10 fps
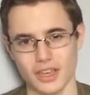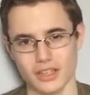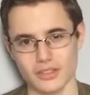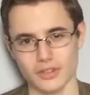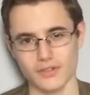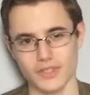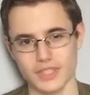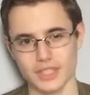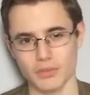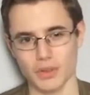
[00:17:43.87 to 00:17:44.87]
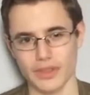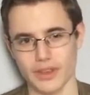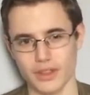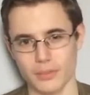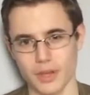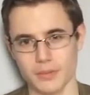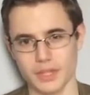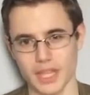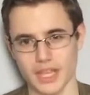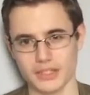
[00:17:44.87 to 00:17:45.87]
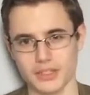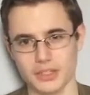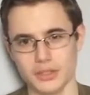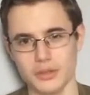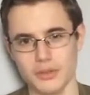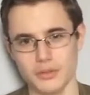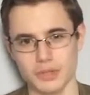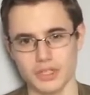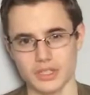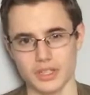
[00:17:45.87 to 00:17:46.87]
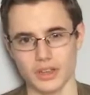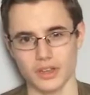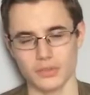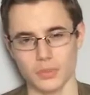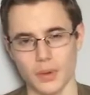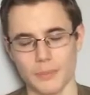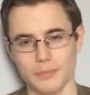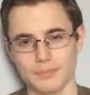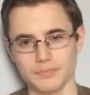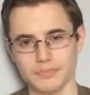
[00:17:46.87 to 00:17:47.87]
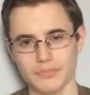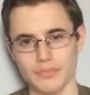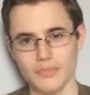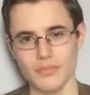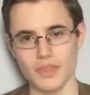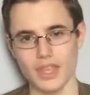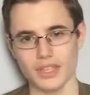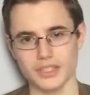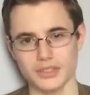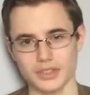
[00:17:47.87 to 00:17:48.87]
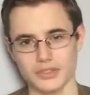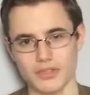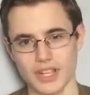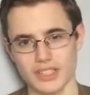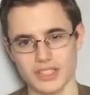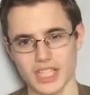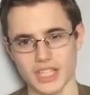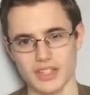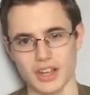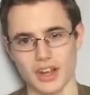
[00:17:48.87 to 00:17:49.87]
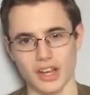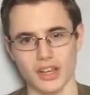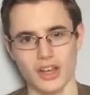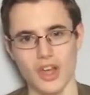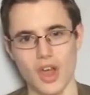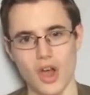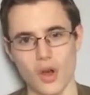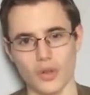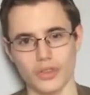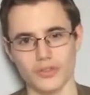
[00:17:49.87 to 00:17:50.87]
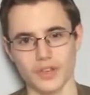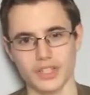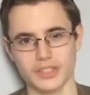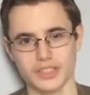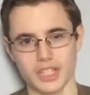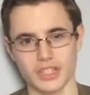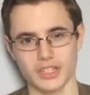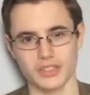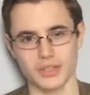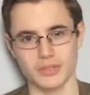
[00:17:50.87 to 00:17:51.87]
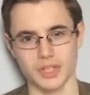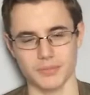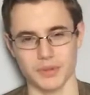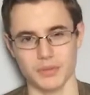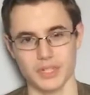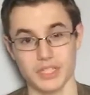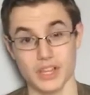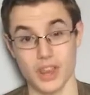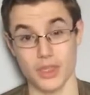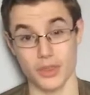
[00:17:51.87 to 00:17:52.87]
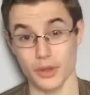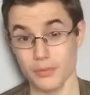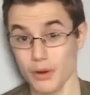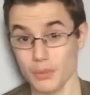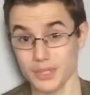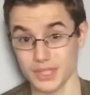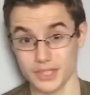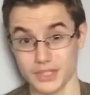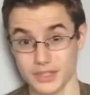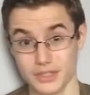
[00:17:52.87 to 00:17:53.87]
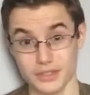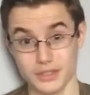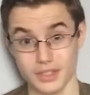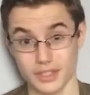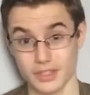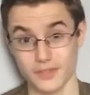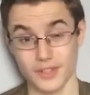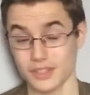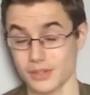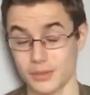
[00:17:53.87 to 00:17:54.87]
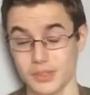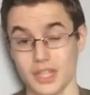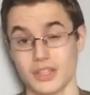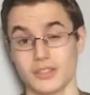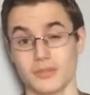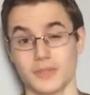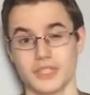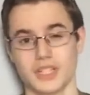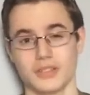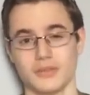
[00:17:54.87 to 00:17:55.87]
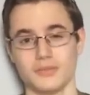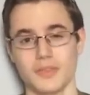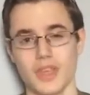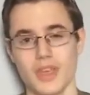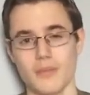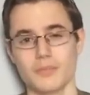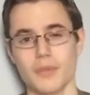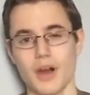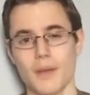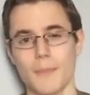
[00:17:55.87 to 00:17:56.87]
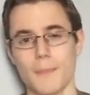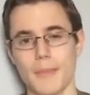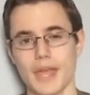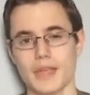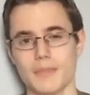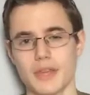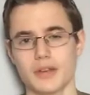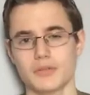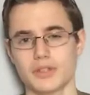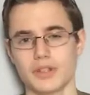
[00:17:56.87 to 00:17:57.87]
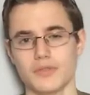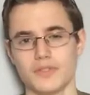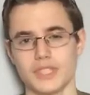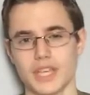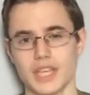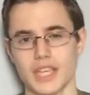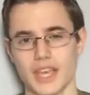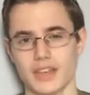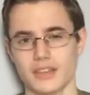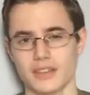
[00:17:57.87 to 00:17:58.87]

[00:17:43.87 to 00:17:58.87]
It's got a visiting one there at the moment, the N2, which is a nice one. And it's got its Grand Steam Gala on the 1st and 2nd of September, which, no promises, it's the first time I'm saying this on my channel, but I may be able to go and visit again.